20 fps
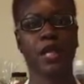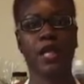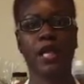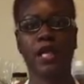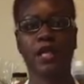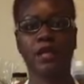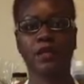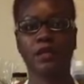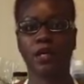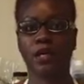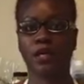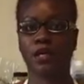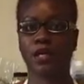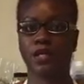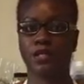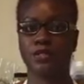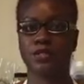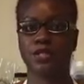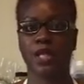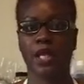in a
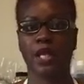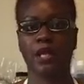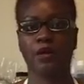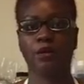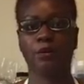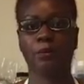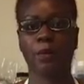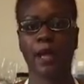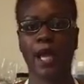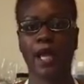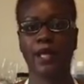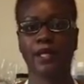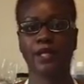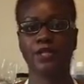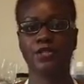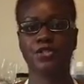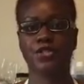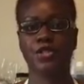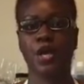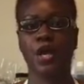container
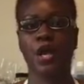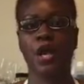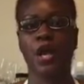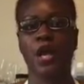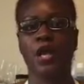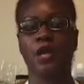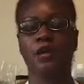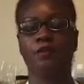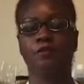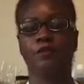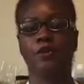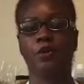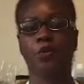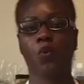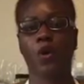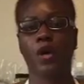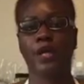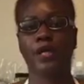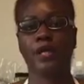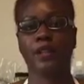package if you
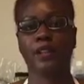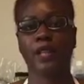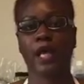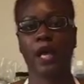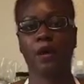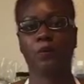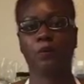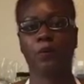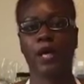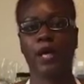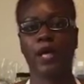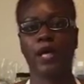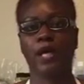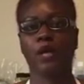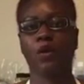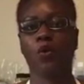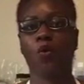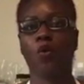want it that way,